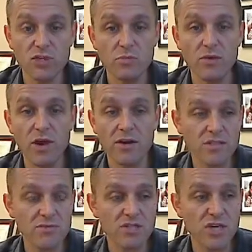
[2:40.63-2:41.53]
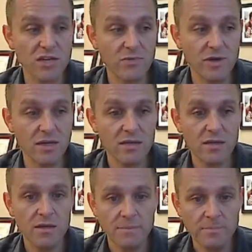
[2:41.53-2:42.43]
good progress for January.
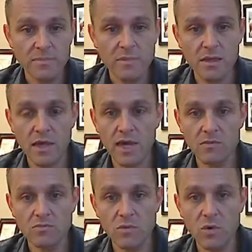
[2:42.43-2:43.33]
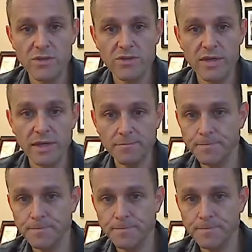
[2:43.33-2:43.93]
What do you think?